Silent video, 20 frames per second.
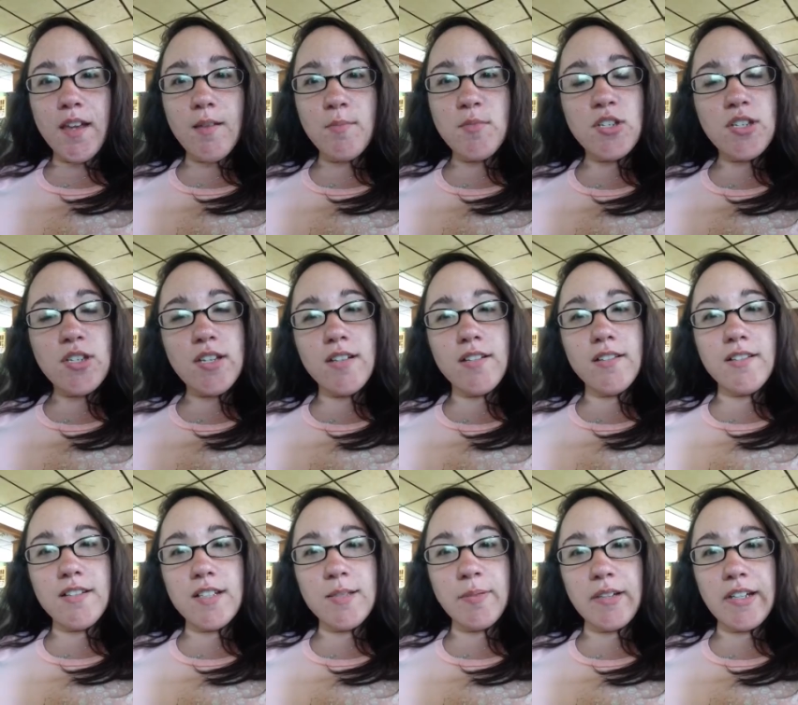I'm just going to
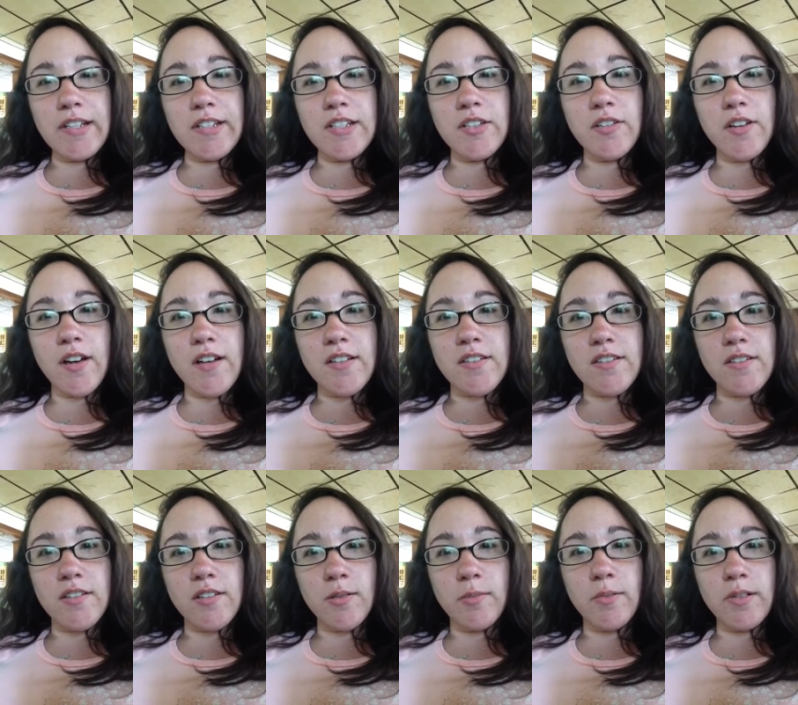explain to you guys a
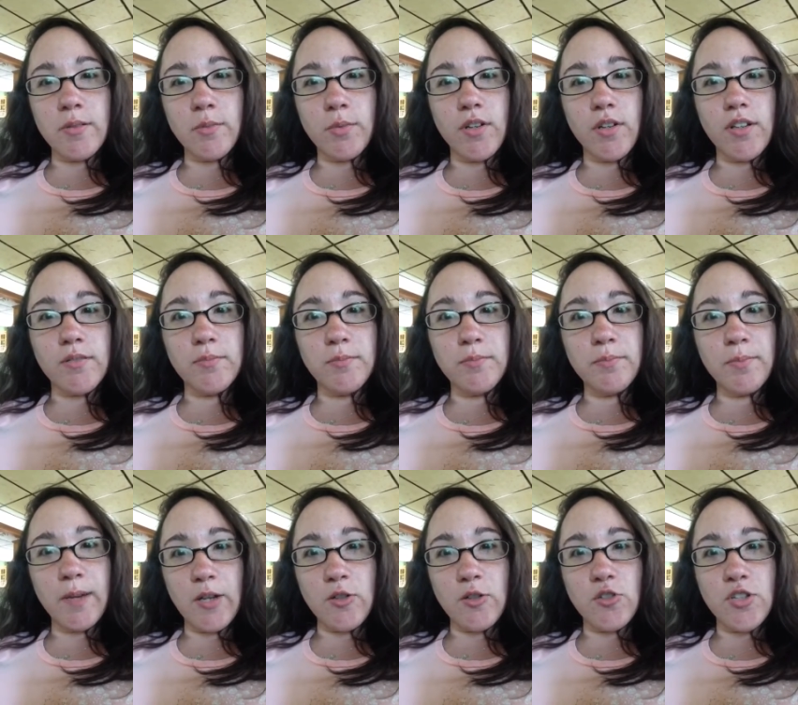little bit of what
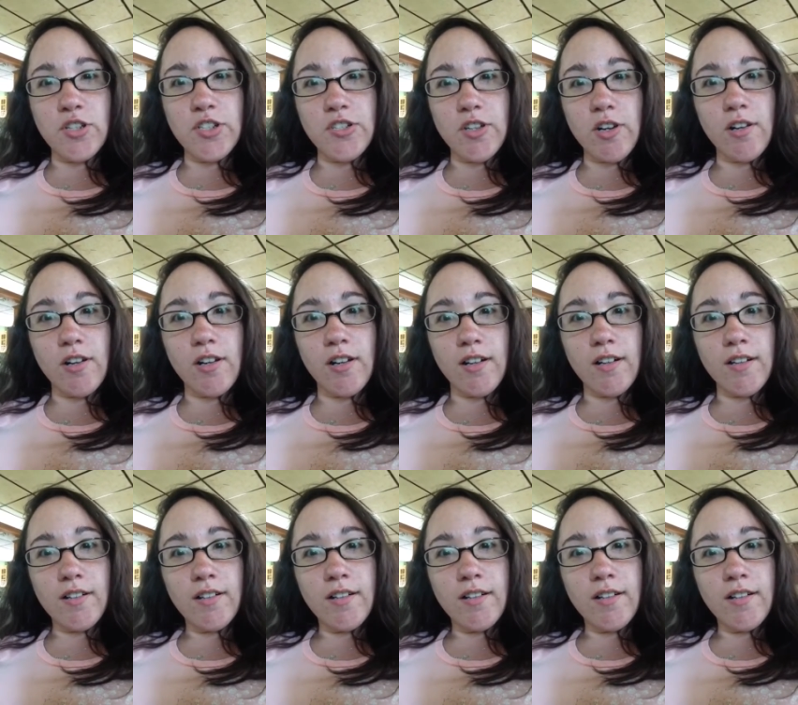boundaries are.